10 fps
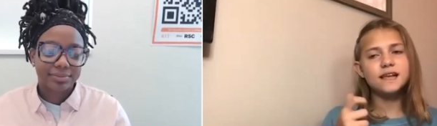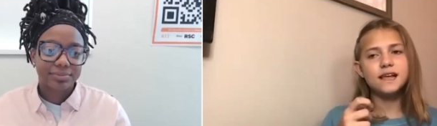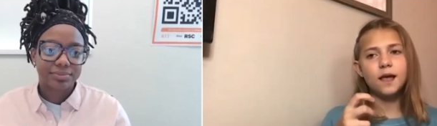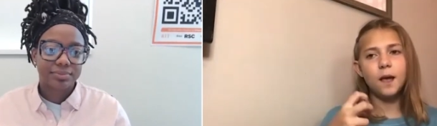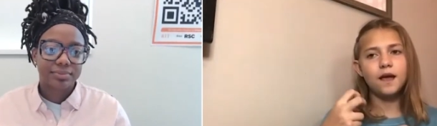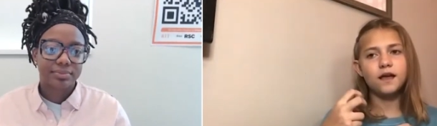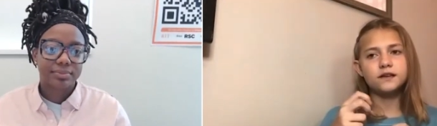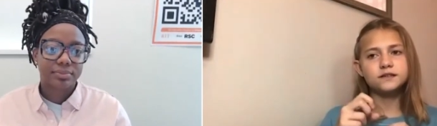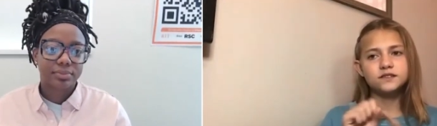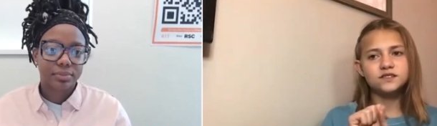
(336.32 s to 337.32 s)
Speaker 1: It's a
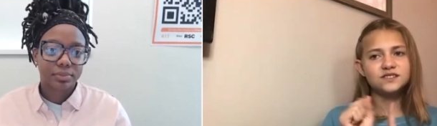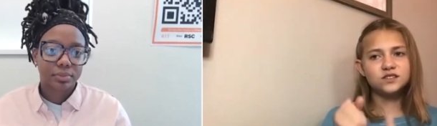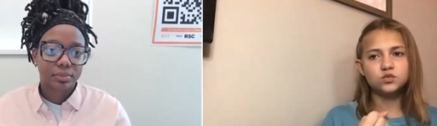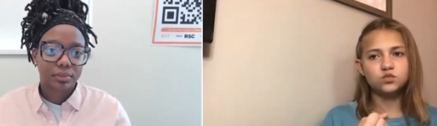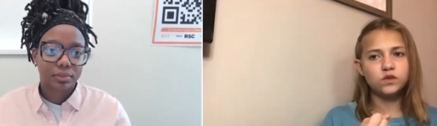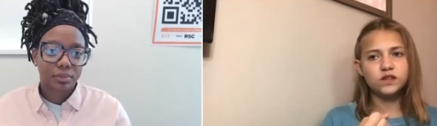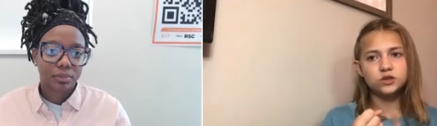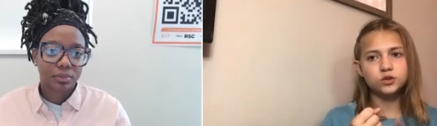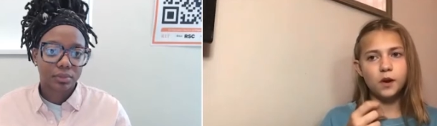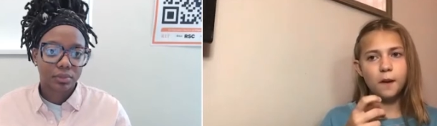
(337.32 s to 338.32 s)
big
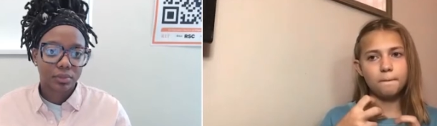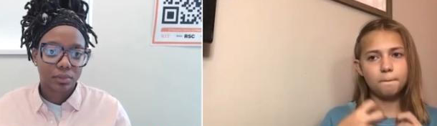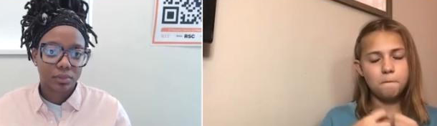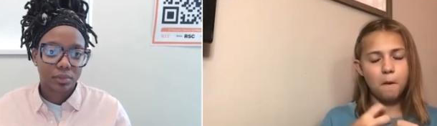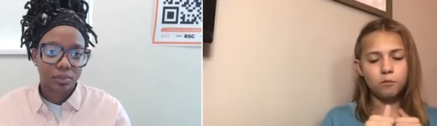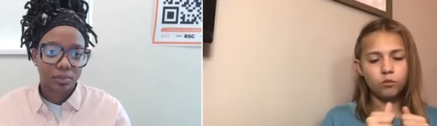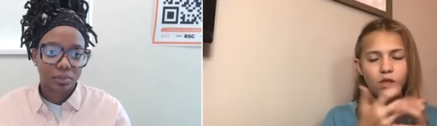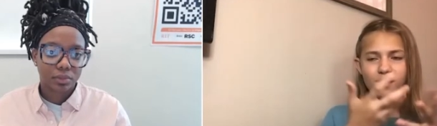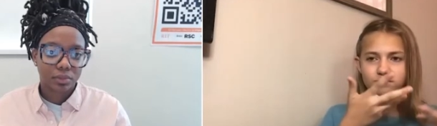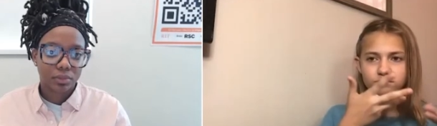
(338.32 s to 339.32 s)
situation or
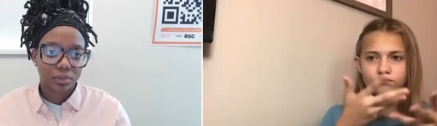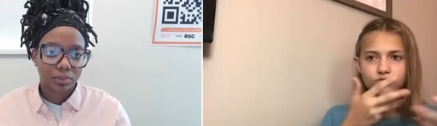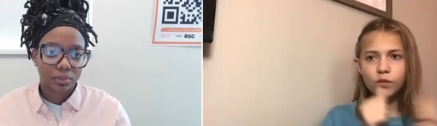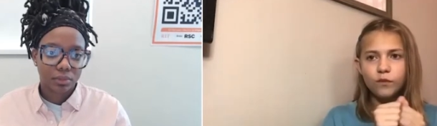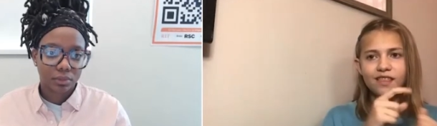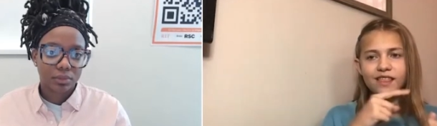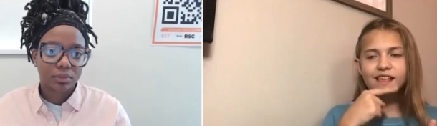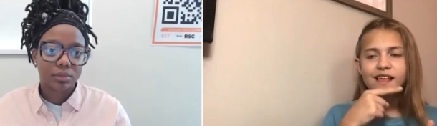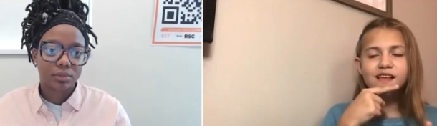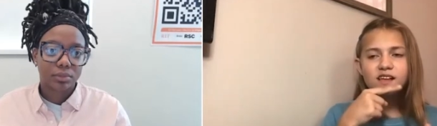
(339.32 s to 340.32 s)
problem interacting with
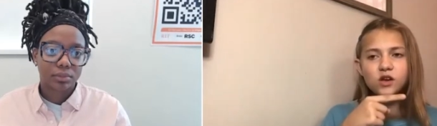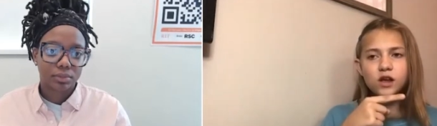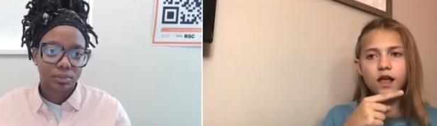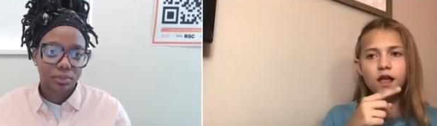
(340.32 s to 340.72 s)
hearing people.